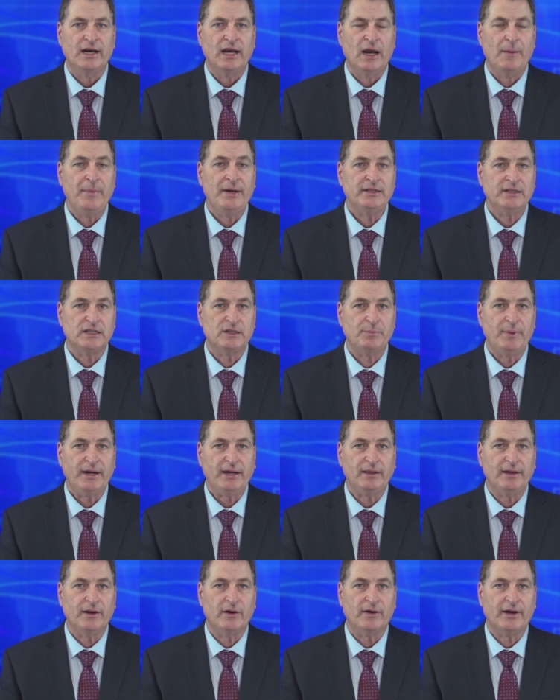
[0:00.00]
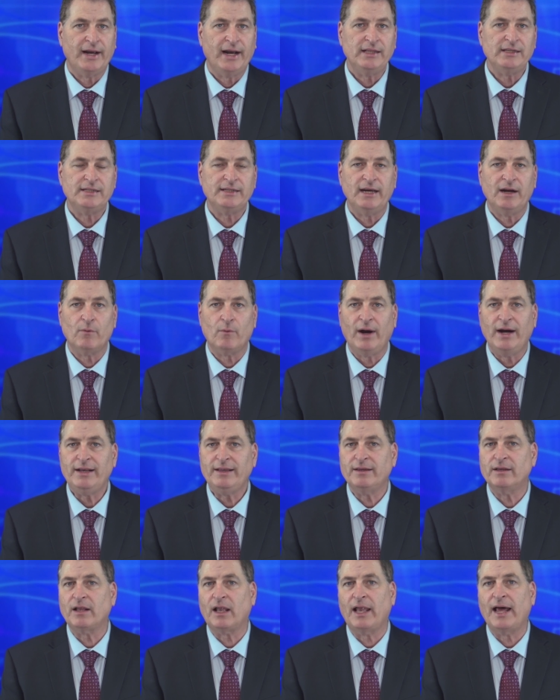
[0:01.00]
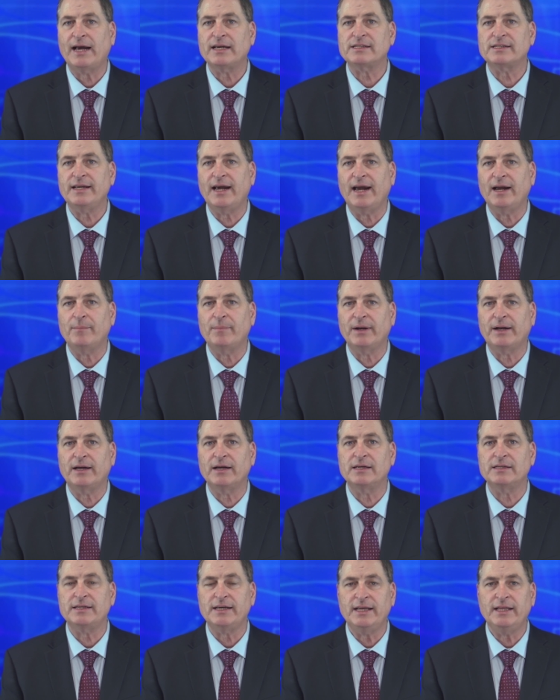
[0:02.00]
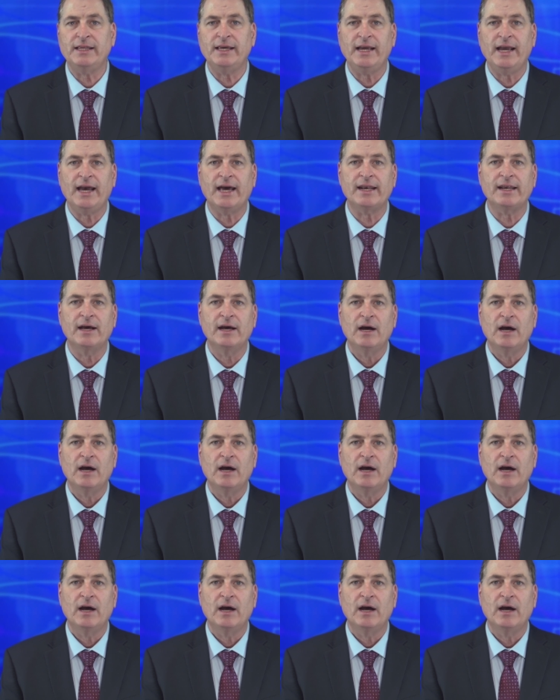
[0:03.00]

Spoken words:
it means a speculator can stay right to the last day, because in the end,